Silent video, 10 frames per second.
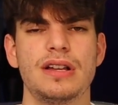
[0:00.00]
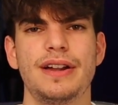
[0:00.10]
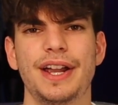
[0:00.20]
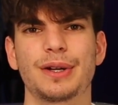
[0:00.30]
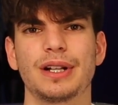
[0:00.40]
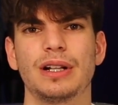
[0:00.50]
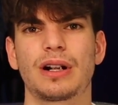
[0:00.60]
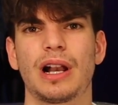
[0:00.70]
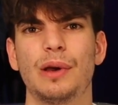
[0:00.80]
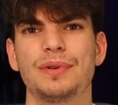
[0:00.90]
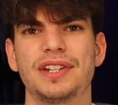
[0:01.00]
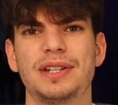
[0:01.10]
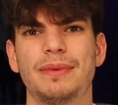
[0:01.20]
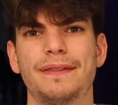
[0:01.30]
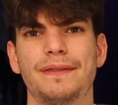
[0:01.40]
it got a lot closer
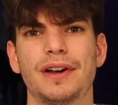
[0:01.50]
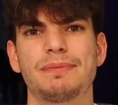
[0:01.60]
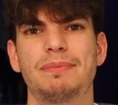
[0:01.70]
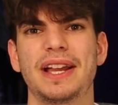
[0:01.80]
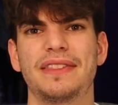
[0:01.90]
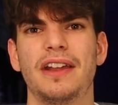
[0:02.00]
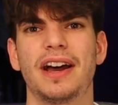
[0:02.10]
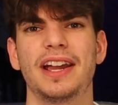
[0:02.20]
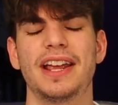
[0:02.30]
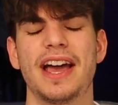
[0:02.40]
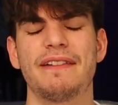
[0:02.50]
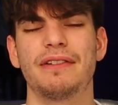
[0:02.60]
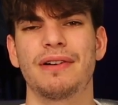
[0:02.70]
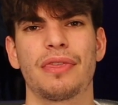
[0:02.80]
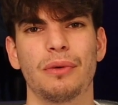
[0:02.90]
to my first pick than I
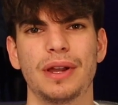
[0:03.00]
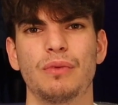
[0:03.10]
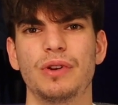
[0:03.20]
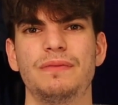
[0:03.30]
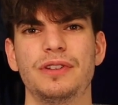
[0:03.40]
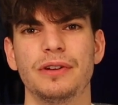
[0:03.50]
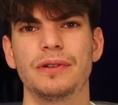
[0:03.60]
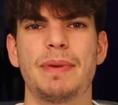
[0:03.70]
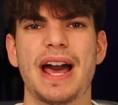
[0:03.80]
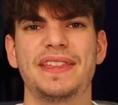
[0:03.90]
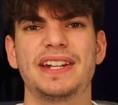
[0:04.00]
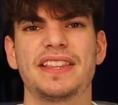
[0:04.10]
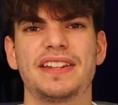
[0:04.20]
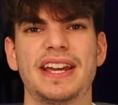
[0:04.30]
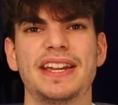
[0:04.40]
ever thought it would do. But at the end of
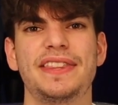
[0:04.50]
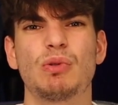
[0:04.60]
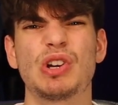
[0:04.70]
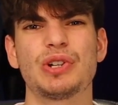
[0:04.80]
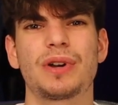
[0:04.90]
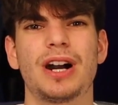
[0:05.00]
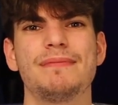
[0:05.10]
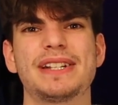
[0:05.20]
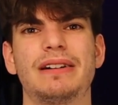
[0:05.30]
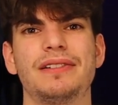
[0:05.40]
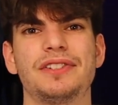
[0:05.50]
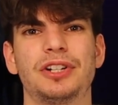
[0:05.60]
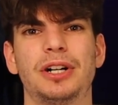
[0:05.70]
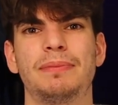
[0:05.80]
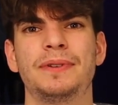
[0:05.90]
the day, the original comes out on
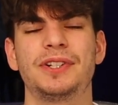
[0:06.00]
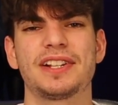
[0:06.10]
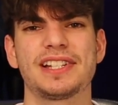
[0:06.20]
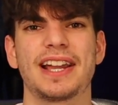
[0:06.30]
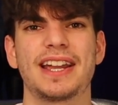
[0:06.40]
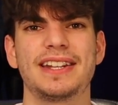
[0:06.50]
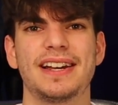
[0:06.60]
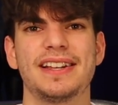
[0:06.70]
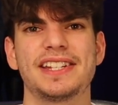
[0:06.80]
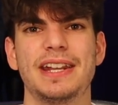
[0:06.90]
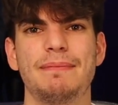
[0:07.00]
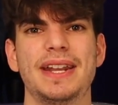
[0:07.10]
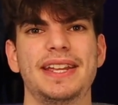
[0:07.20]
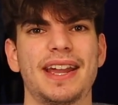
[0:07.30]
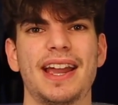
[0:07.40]
top, just like it does in
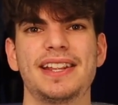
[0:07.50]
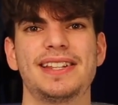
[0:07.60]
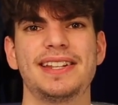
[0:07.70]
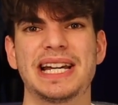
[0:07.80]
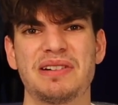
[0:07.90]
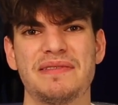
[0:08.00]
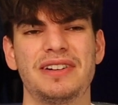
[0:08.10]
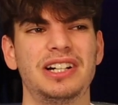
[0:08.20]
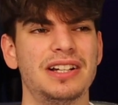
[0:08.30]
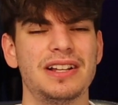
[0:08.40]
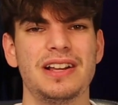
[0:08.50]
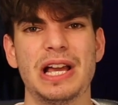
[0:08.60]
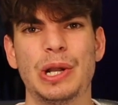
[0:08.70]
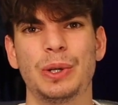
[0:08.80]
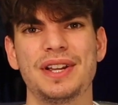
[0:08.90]
many cases. However,
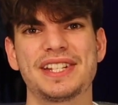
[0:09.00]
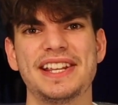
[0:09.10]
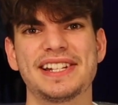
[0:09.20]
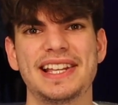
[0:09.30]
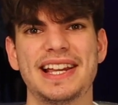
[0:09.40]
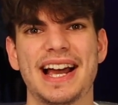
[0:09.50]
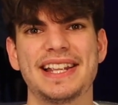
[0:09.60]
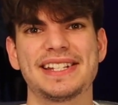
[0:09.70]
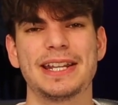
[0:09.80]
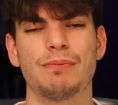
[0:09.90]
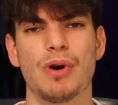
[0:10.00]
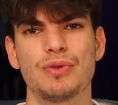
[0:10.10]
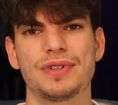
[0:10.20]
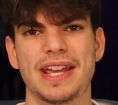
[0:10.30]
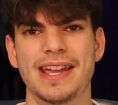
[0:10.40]
not as easily as in
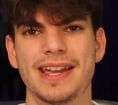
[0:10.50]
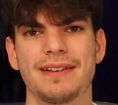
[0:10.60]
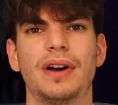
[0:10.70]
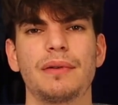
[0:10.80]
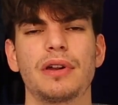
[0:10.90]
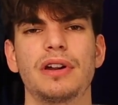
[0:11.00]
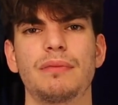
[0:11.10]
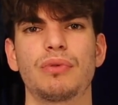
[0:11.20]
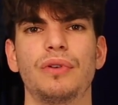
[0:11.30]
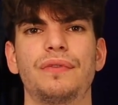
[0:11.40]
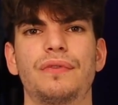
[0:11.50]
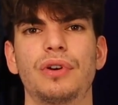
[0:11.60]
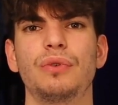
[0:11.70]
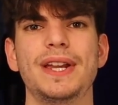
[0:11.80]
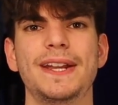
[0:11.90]
most here. I'm going abroad for a
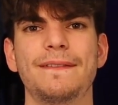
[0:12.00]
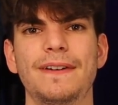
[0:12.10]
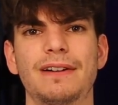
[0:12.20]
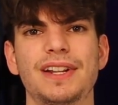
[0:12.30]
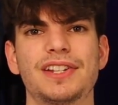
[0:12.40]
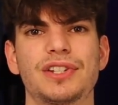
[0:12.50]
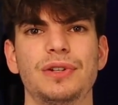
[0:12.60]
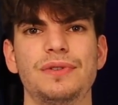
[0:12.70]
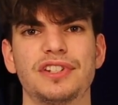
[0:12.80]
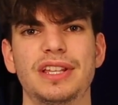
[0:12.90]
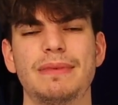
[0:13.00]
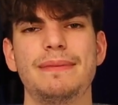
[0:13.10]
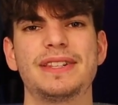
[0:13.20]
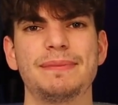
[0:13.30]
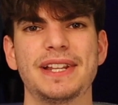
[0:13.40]
week very soon, so there may be
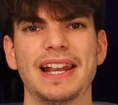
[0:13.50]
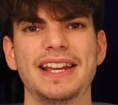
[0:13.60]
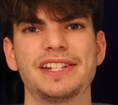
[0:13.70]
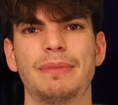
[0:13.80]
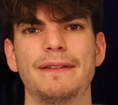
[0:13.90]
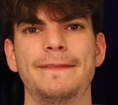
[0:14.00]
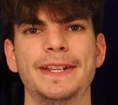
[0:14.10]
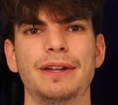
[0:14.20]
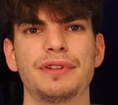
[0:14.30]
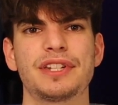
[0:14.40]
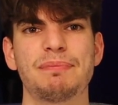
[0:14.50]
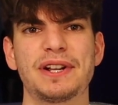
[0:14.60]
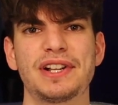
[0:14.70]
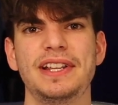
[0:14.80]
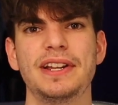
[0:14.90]
some delays on my videos,
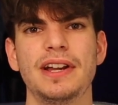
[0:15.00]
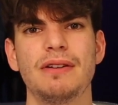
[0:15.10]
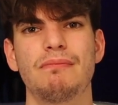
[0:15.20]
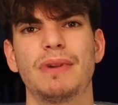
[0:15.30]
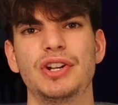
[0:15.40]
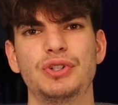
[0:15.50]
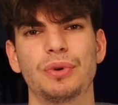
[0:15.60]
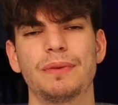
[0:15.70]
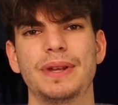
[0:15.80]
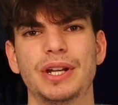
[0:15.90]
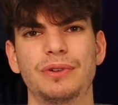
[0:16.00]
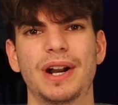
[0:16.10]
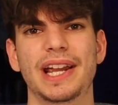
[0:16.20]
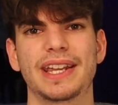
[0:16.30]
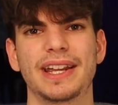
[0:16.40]
especially my Jordan Peele
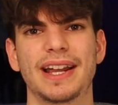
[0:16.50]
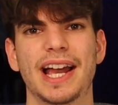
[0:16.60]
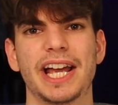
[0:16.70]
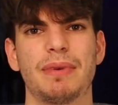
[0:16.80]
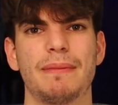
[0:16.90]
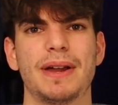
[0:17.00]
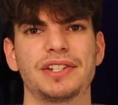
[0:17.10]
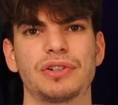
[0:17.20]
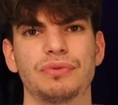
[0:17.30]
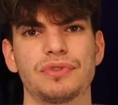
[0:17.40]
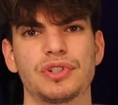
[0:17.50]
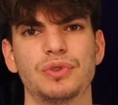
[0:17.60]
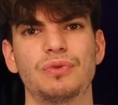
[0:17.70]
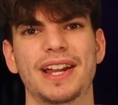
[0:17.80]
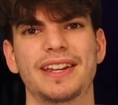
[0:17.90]
ranking and my Better Call Saul
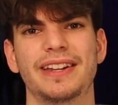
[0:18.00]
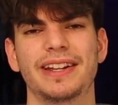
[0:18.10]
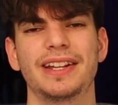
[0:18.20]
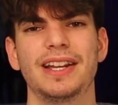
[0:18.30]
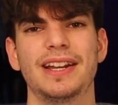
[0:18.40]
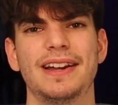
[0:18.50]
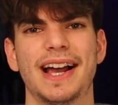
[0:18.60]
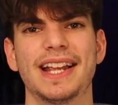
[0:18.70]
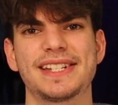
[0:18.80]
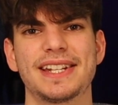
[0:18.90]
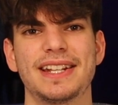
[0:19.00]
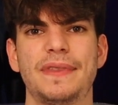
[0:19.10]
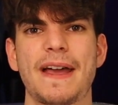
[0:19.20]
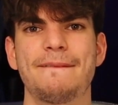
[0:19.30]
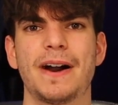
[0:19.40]
ranking, as
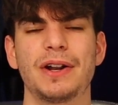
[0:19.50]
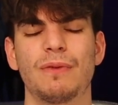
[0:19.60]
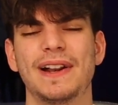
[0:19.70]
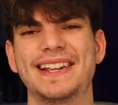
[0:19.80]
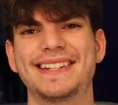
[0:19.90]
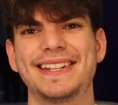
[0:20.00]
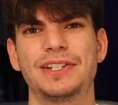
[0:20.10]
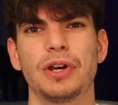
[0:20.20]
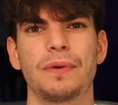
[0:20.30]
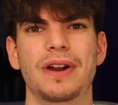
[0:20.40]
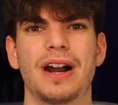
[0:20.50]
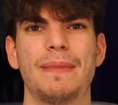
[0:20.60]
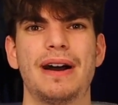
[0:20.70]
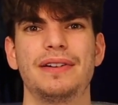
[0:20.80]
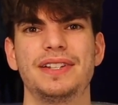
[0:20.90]
their final releases don't come
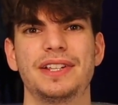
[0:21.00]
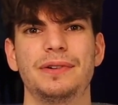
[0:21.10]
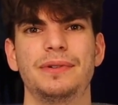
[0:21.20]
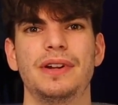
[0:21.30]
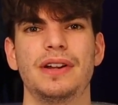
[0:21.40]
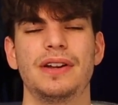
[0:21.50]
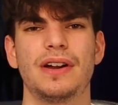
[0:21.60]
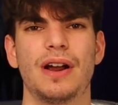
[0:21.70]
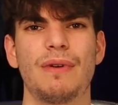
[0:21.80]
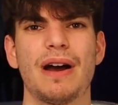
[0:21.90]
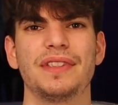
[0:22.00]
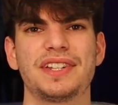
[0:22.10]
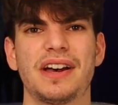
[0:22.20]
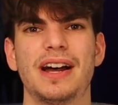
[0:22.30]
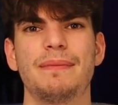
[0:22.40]
out until around the
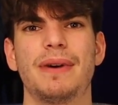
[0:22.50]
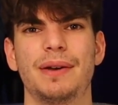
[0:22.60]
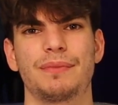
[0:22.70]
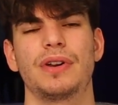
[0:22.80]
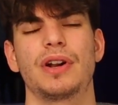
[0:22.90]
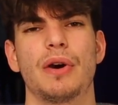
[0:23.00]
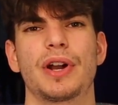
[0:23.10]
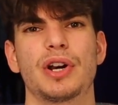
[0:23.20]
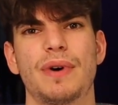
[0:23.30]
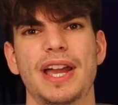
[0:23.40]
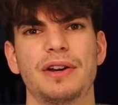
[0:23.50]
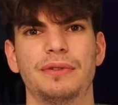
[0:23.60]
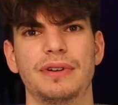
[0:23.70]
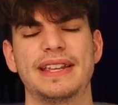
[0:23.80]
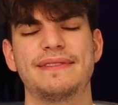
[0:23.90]
time I'm going away,
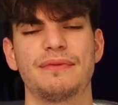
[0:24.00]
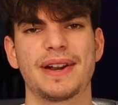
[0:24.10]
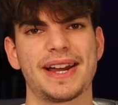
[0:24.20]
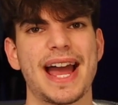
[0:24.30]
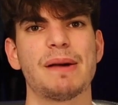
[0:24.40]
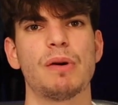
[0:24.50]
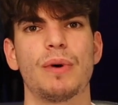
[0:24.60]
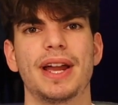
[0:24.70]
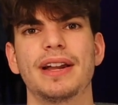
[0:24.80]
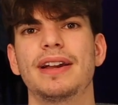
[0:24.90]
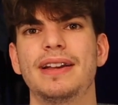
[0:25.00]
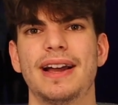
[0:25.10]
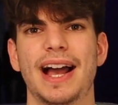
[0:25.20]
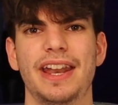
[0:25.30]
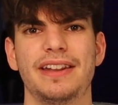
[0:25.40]
or even when I am away.
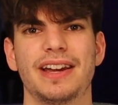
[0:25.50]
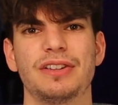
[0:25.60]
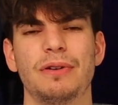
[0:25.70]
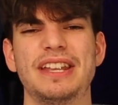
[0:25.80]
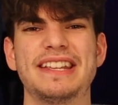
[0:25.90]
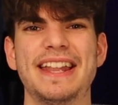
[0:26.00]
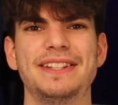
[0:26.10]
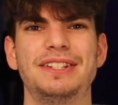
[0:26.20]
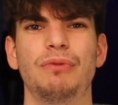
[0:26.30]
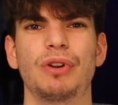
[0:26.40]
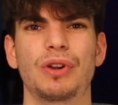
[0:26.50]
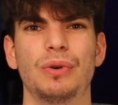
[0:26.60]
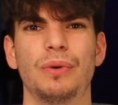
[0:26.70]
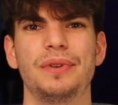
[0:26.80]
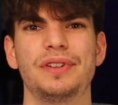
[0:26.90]
And I don't intend to
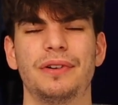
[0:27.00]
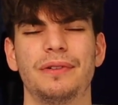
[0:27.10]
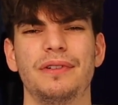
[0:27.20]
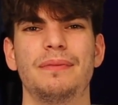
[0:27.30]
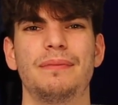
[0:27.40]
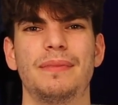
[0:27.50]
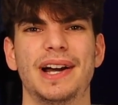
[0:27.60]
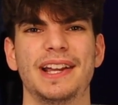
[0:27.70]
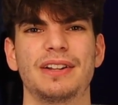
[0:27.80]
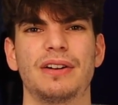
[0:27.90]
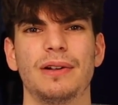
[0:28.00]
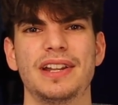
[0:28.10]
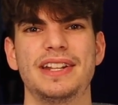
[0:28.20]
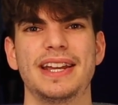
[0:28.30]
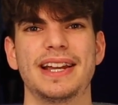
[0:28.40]
record on my
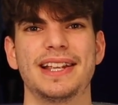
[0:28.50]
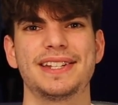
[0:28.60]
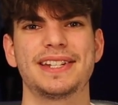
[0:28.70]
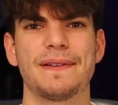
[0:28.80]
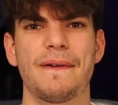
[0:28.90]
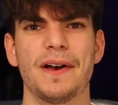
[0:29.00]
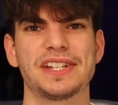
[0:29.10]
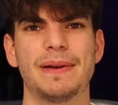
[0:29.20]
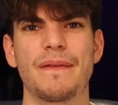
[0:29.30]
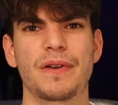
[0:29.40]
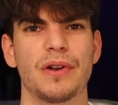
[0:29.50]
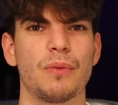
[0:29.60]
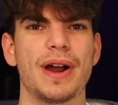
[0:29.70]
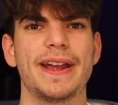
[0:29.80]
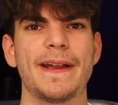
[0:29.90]
holiday, as it's the first time I've gone
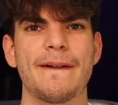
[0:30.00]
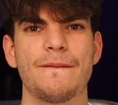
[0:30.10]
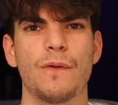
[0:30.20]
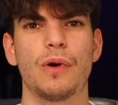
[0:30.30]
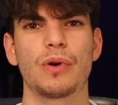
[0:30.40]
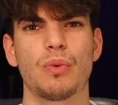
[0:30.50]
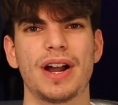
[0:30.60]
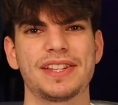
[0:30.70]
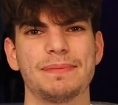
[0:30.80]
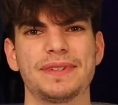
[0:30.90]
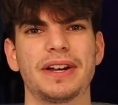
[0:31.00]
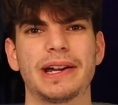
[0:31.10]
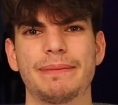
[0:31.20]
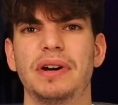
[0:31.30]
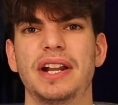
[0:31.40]
away for quite some
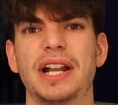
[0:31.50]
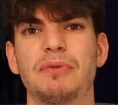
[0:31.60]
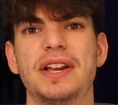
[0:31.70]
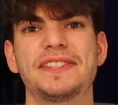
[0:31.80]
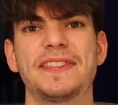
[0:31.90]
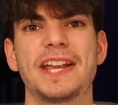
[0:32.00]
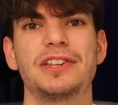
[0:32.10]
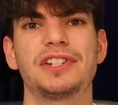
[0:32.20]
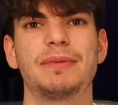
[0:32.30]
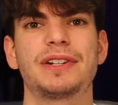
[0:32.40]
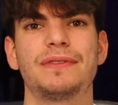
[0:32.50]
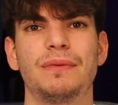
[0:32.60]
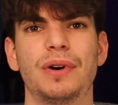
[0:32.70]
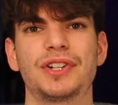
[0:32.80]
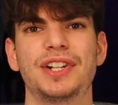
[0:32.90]
time. But anyways, thank you so much for
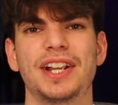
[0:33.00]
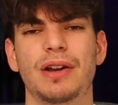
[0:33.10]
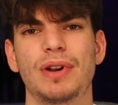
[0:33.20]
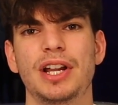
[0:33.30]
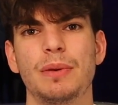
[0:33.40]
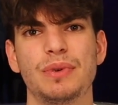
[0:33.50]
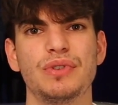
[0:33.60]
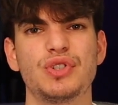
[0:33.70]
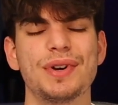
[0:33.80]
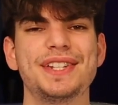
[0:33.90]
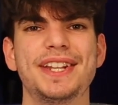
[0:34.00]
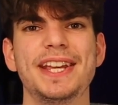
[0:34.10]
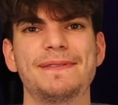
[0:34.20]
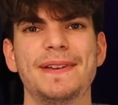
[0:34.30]
watching. I really hope you enjoyed today's